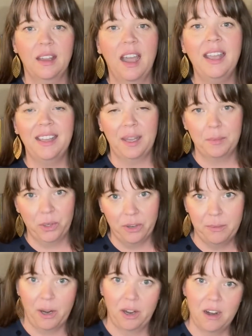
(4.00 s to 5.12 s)
Hi, I'm Corey
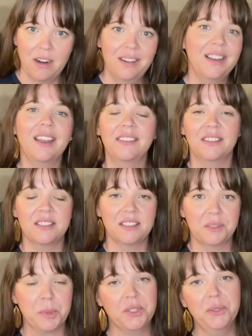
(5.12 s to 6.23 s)
Barger, and this is
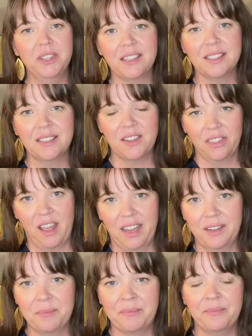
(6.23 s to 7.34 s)
Bassoon Lessons Online.
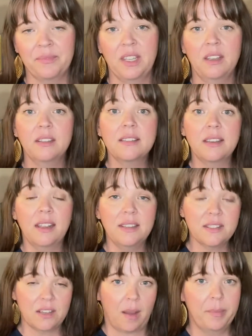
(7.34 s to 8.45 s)
Today's
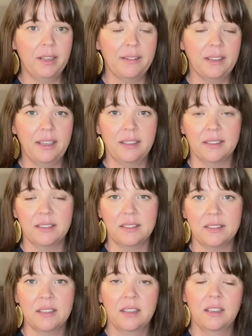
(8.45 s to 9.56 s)
topic is
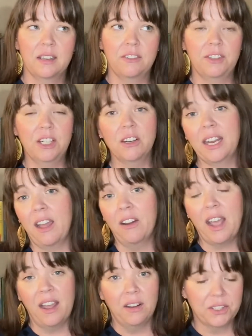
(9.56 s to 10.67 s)
figuring out
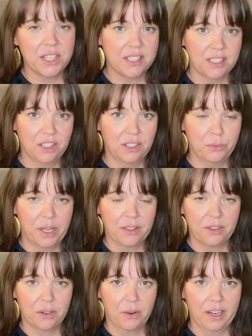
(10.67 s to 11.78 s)
how to deal with
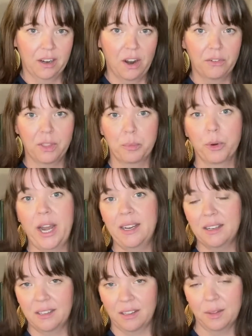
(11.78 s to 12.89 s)
going over the break
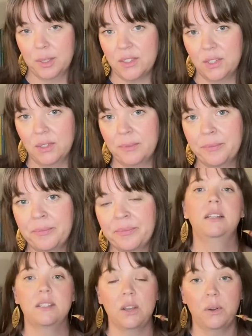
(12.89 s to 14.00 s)
on the bassoon.
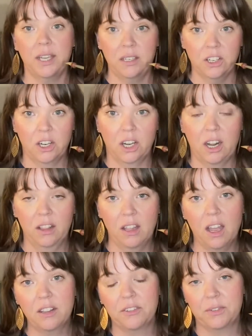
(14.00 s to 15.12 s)
So here, a lot of
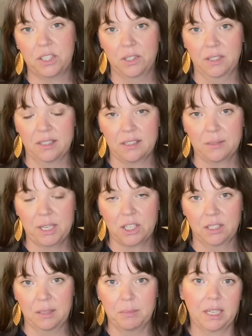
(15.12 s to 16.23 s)
students, especially
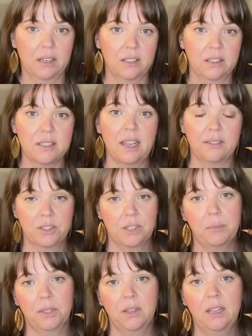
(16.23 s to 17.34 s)
beginners, have
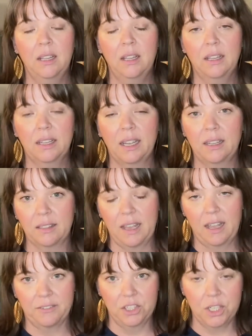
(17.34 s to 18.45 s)
trouble getting F
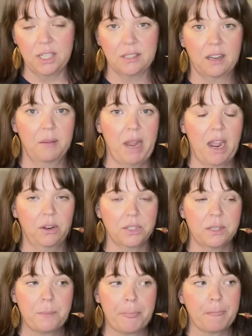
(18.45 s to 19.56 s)
and G to come out
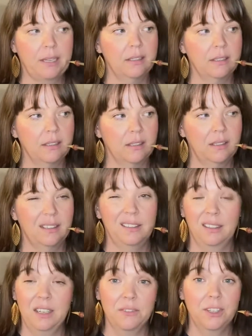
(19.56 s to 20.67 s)
in an
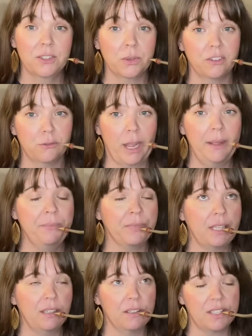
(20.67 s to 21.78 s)
even sort of way.
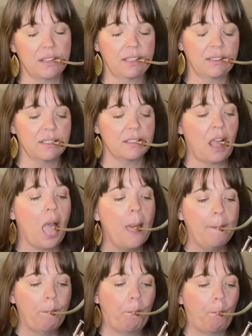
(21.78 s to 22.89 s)
It'll sound like this,
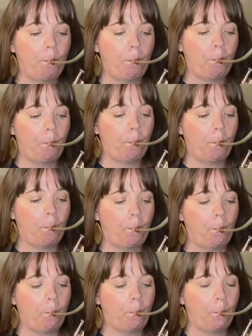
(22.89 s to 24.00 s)

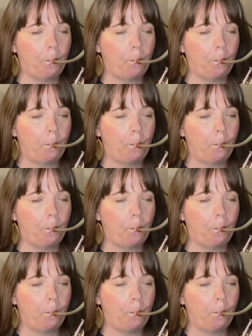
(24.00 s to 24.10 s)
where